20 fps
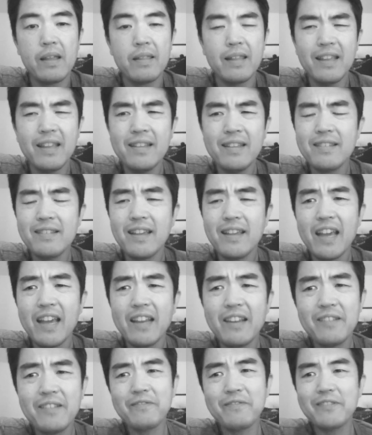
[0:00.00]
Then,
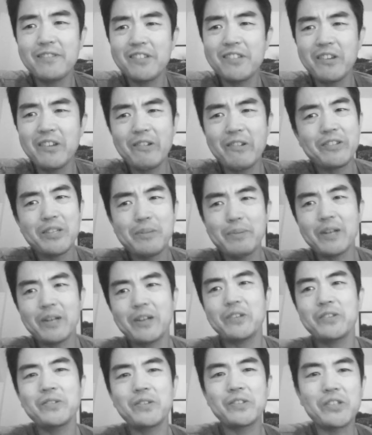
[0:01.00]
kind of seriously, but
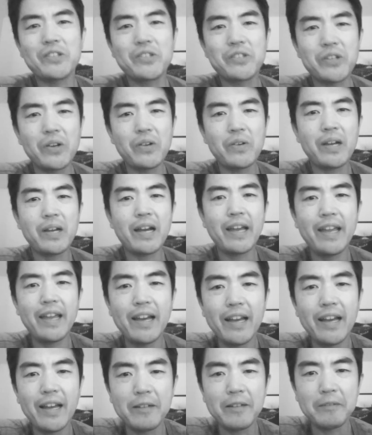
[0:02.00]
also as a joke,
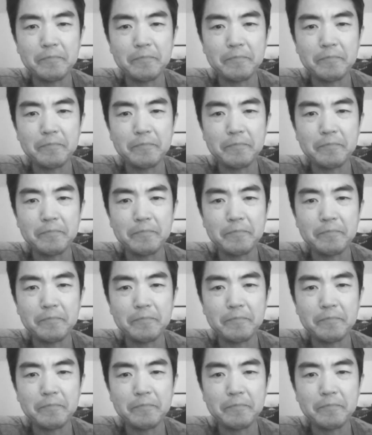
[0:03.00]
I